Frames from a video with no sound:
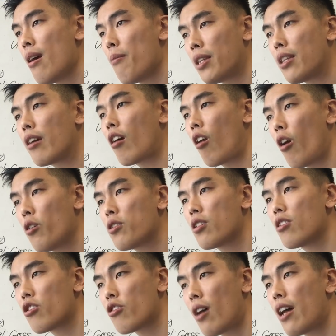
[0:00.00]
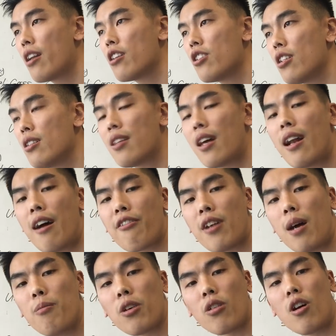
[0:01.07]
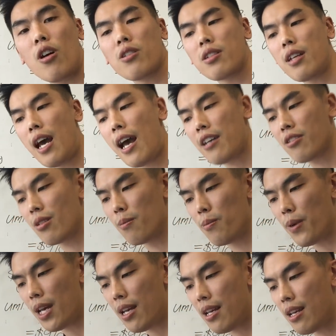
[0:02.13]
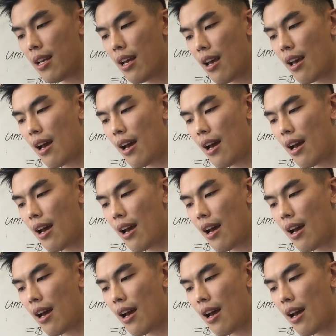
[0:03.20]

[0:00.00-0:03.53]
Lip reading: But the closest strategies that I've come across has to be